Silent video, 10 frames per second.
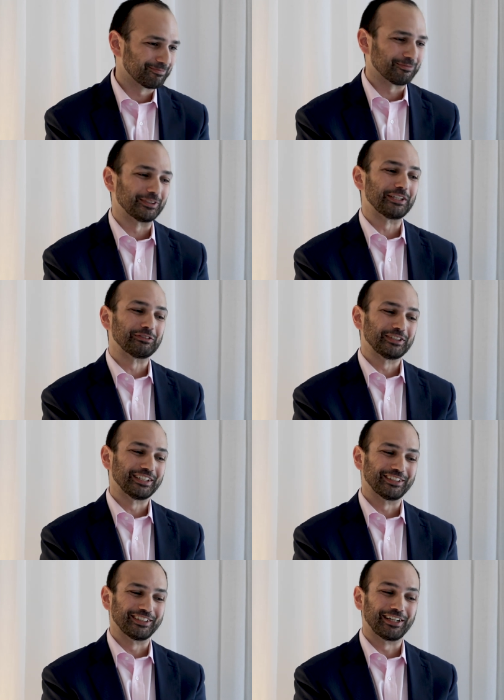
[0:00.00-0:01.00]

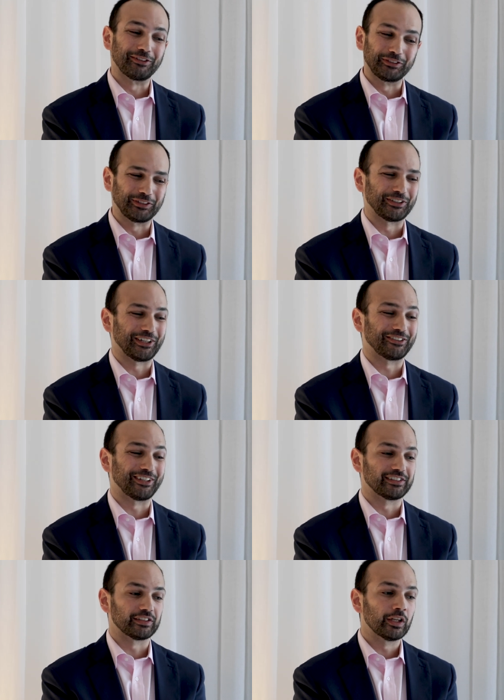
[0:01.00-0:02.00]
whatever, however you
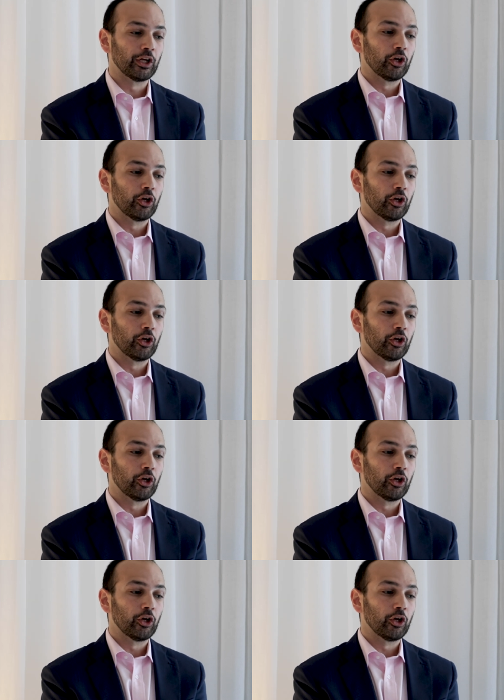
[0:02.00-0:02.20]
characterize it,